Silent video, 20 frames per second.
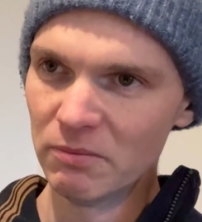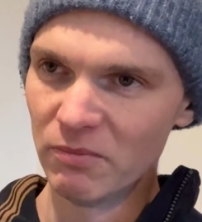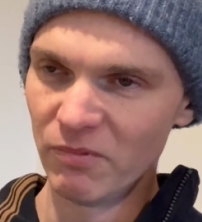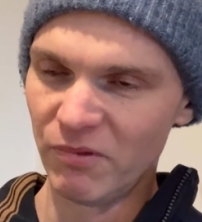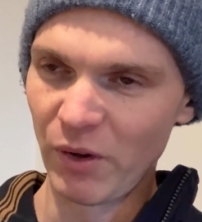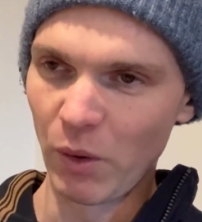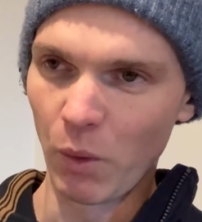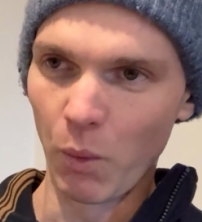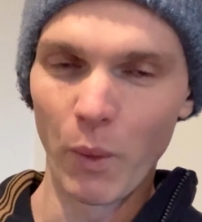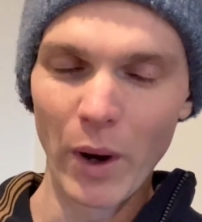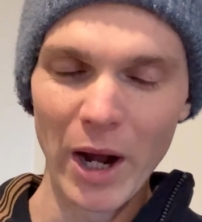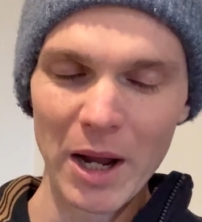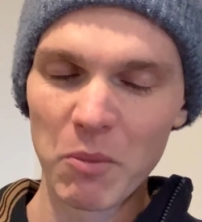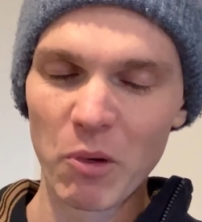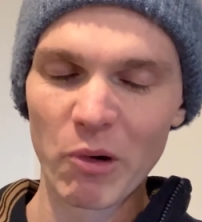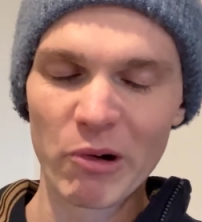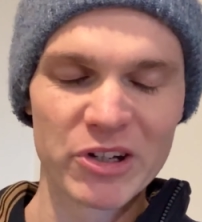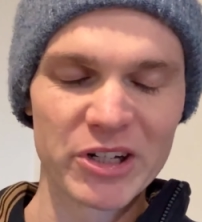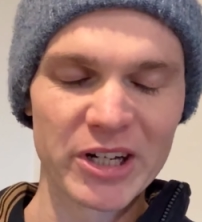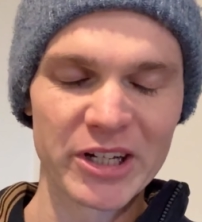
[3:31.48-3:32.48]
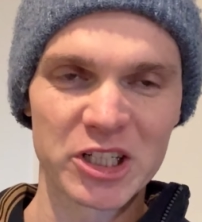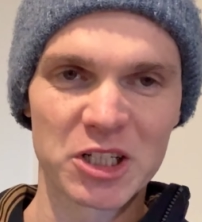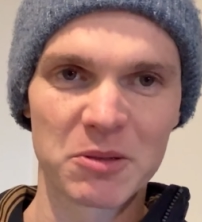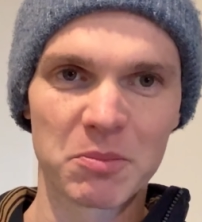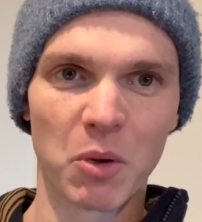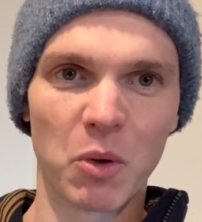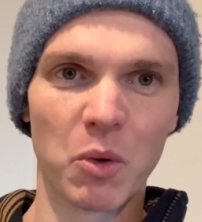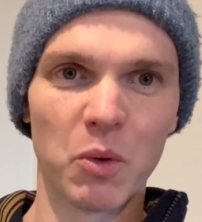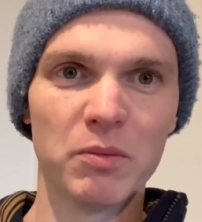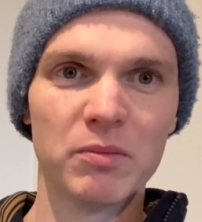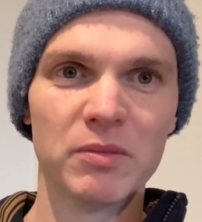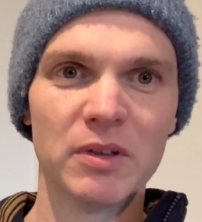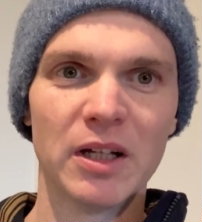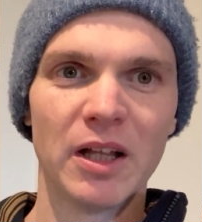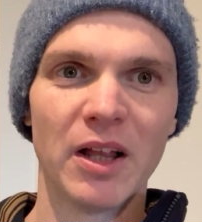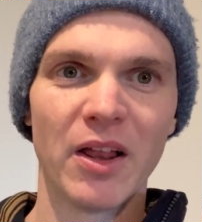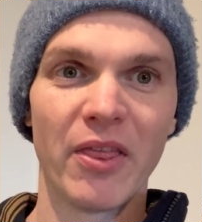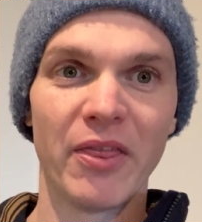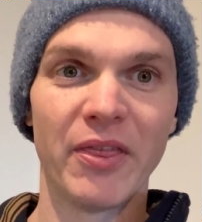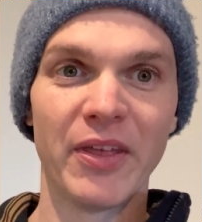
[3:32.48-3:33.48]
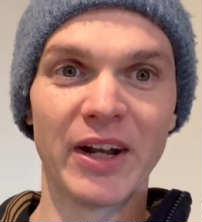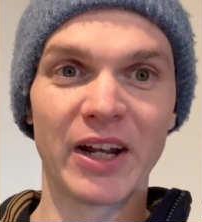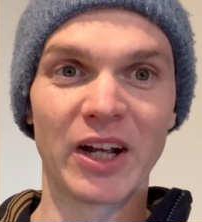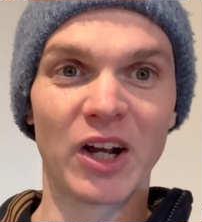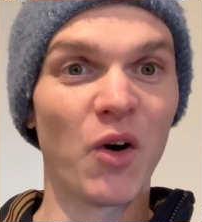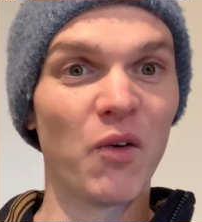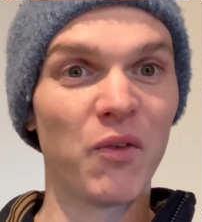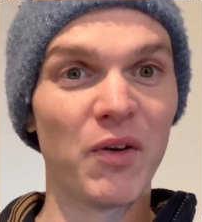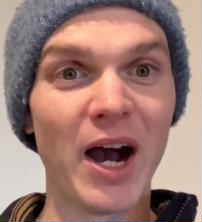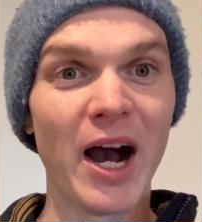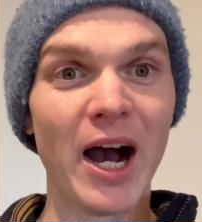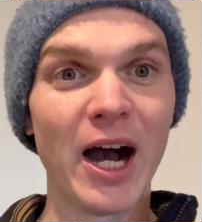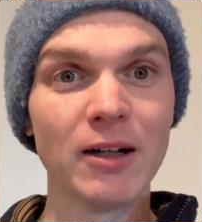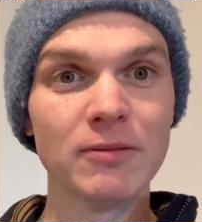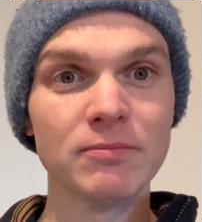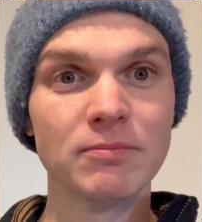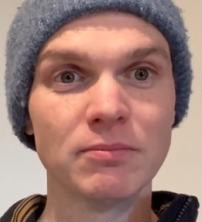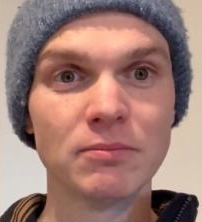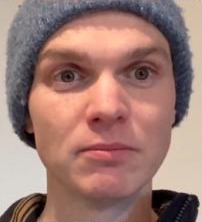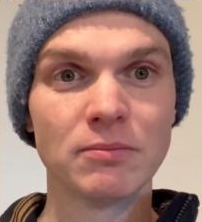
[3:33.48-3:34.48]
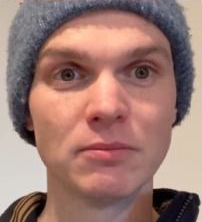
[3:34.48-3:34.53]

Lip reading: felt way more adjustable than a Golf R.